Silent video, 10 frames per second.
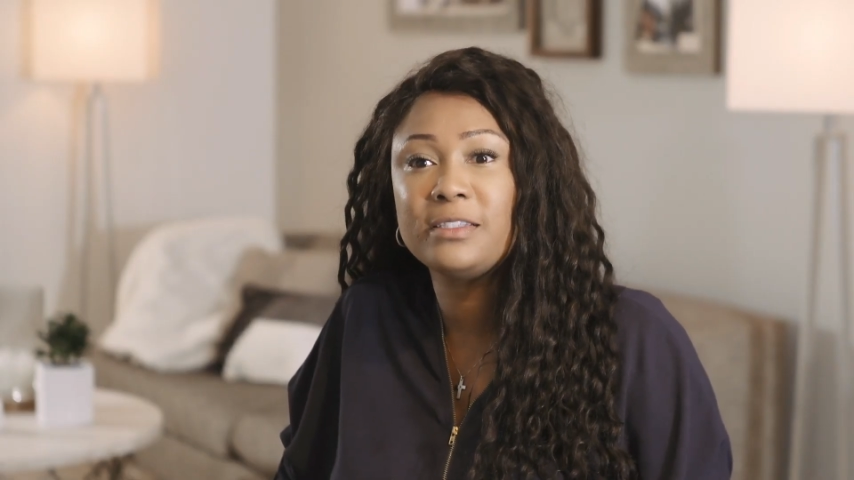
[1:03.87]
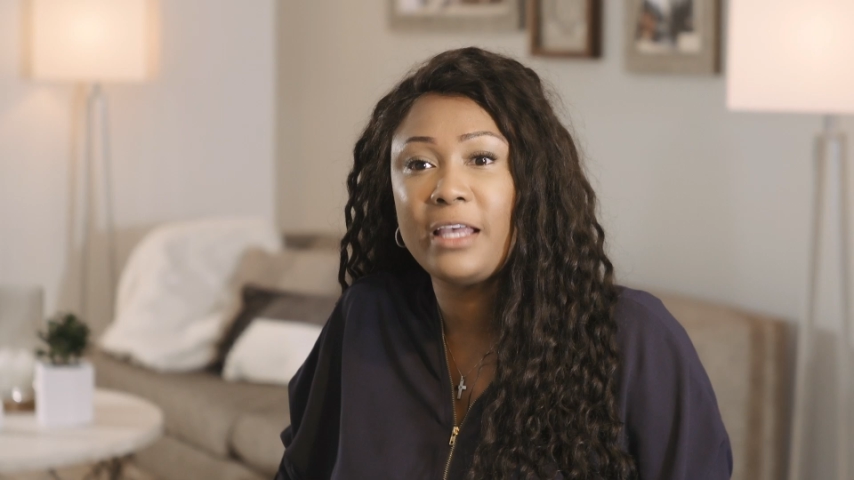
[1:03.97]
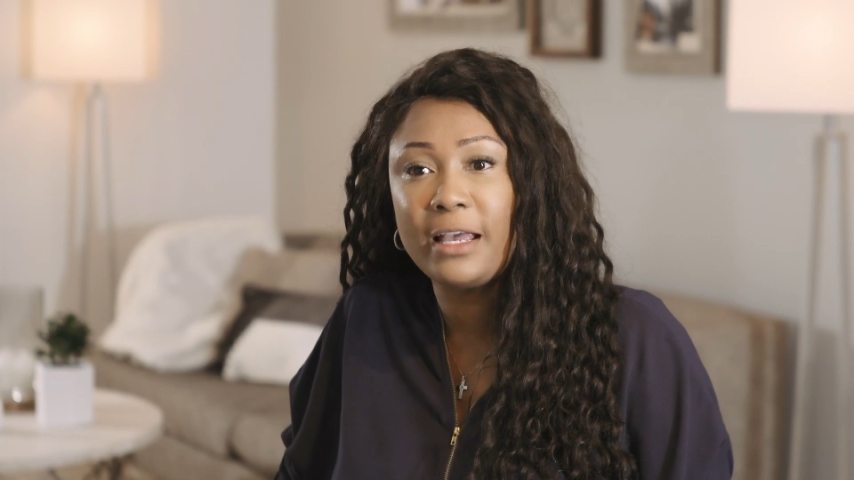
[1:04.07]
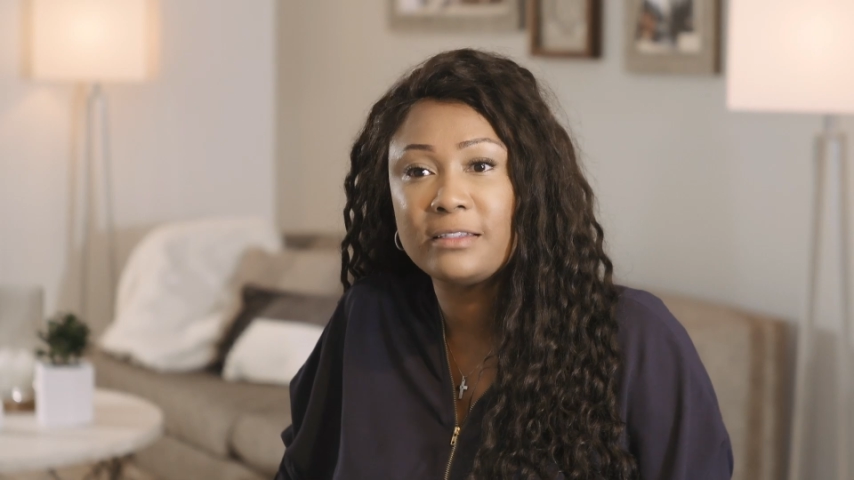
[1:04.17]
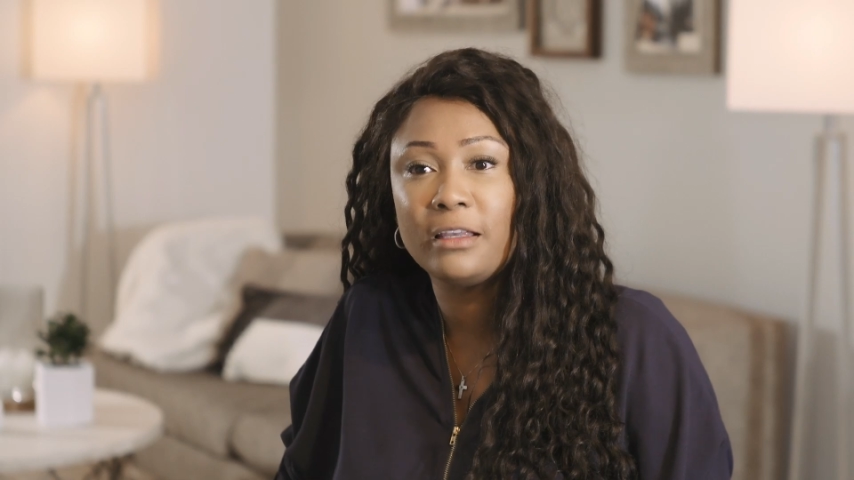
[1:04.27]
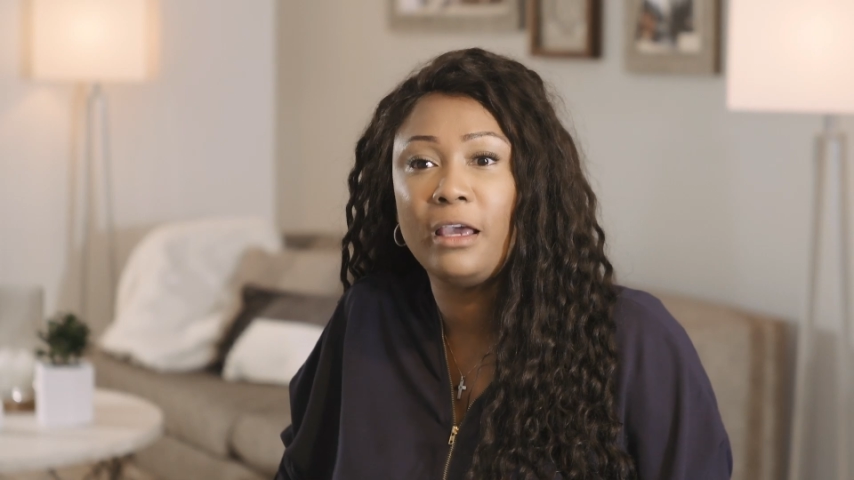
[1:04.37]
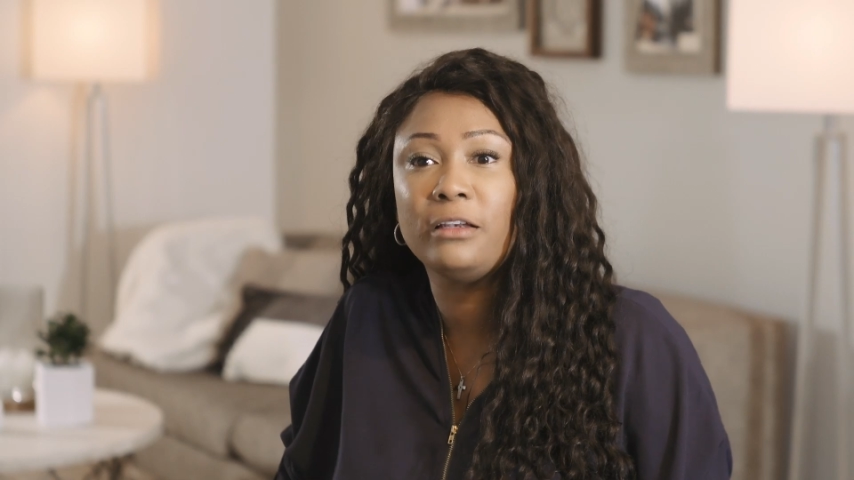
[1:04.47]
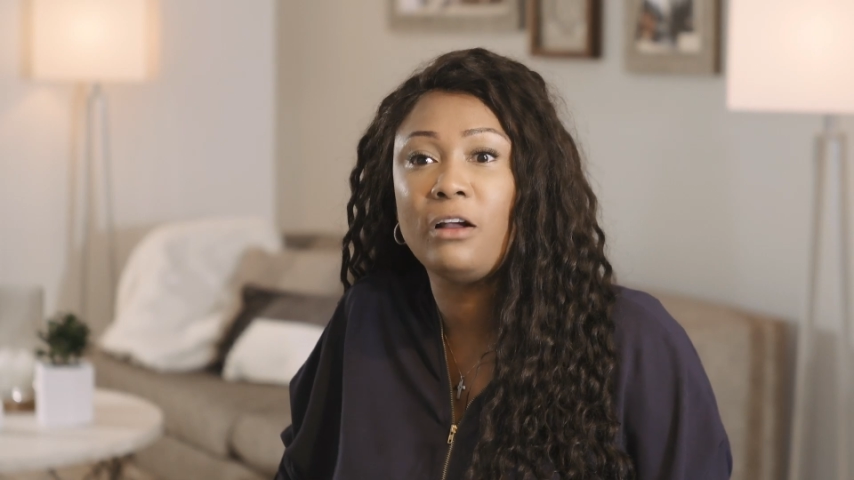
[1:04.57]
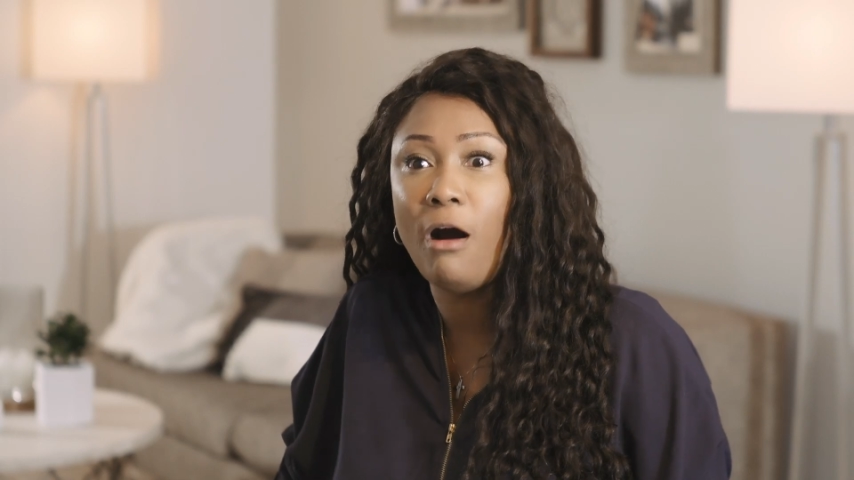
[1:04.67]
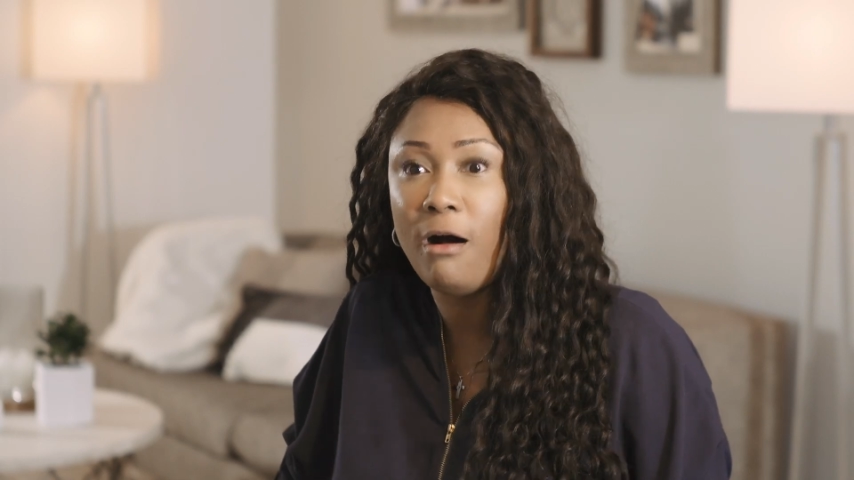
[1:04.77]
texting
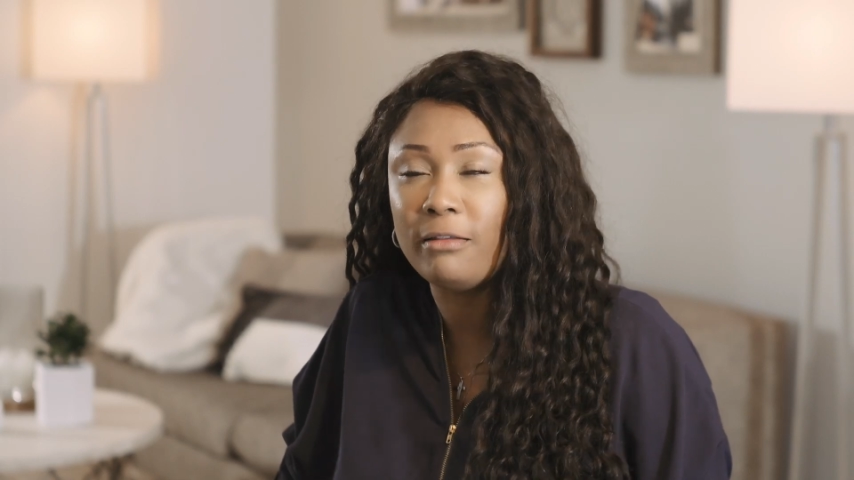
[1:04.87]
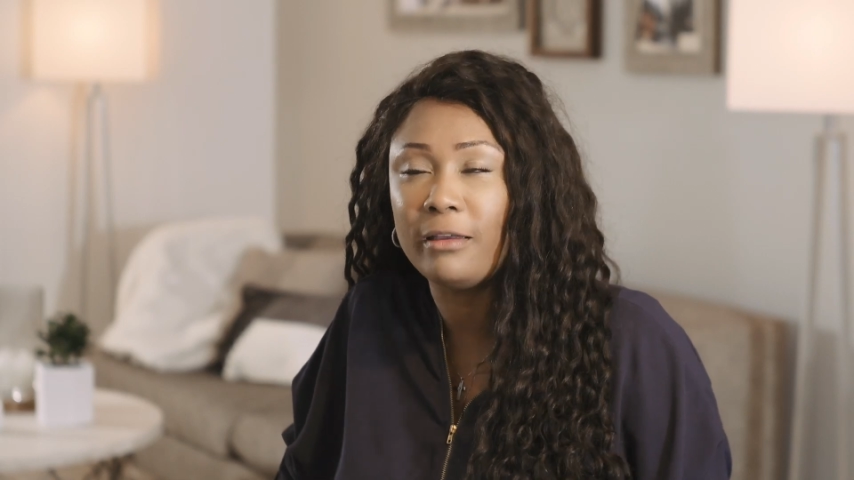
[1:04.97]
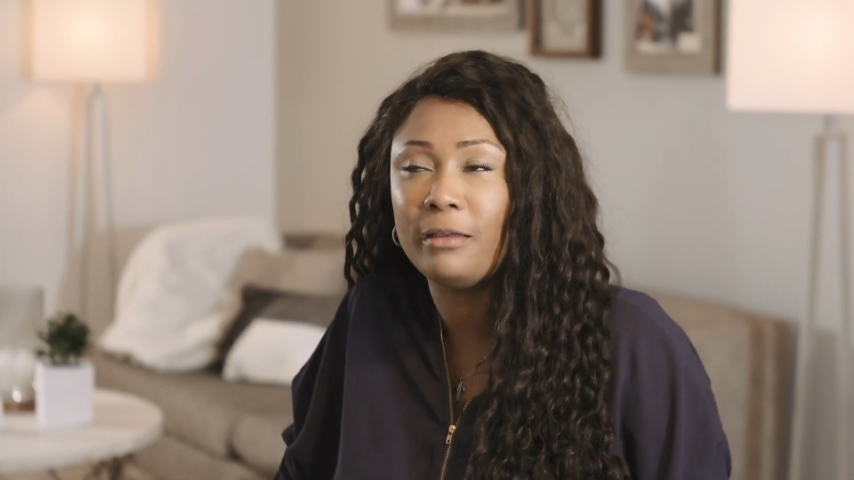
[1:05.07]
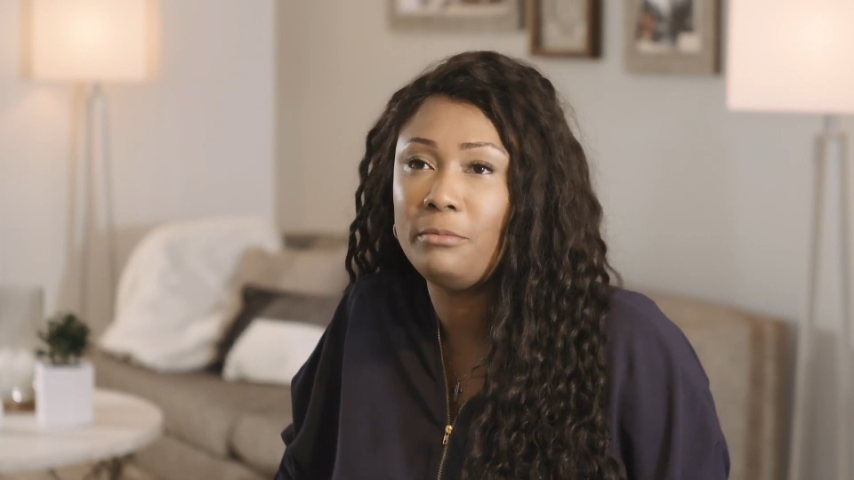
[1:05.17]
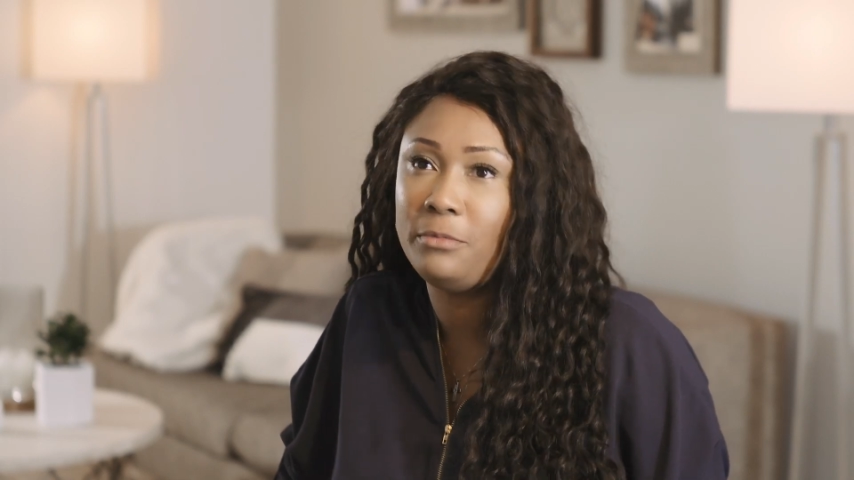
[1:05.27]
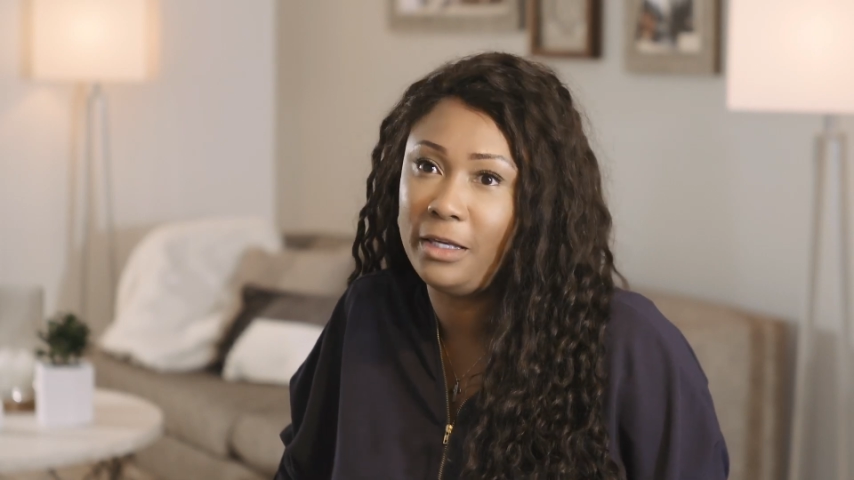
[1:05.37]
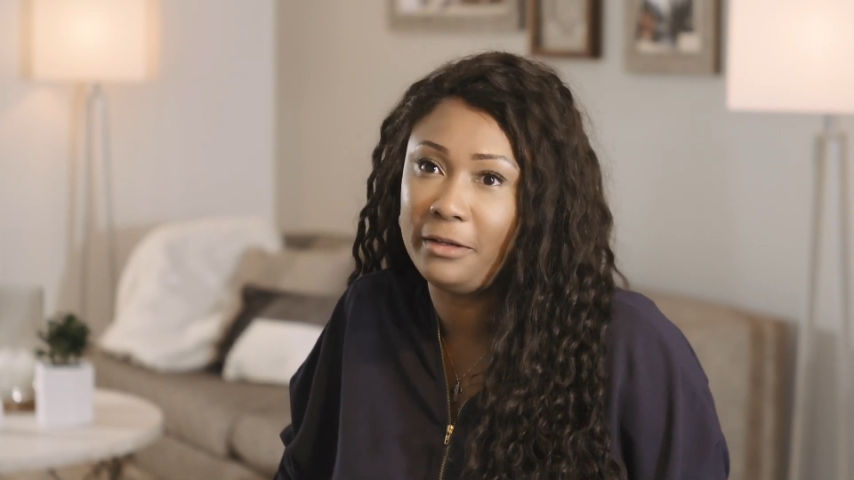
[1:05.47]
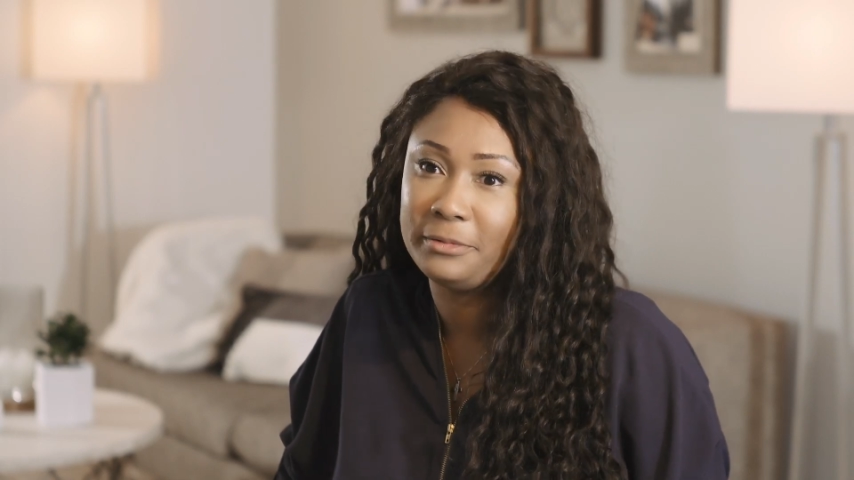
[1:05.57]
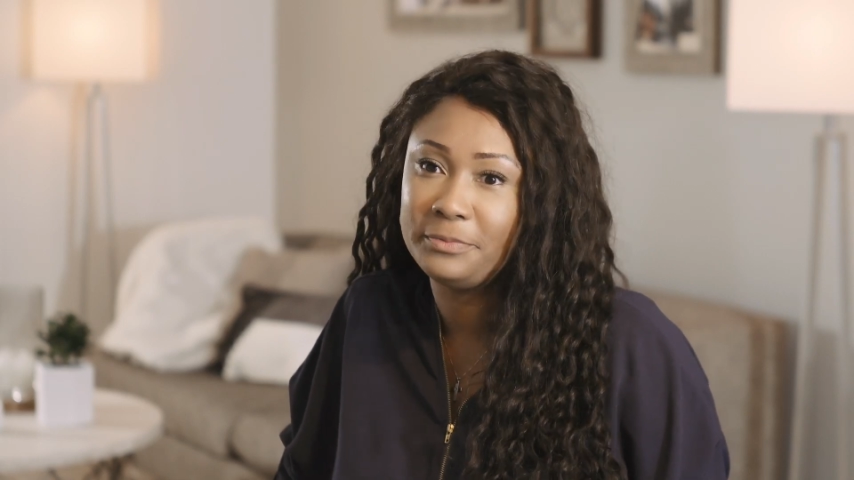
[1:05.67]
and calling me.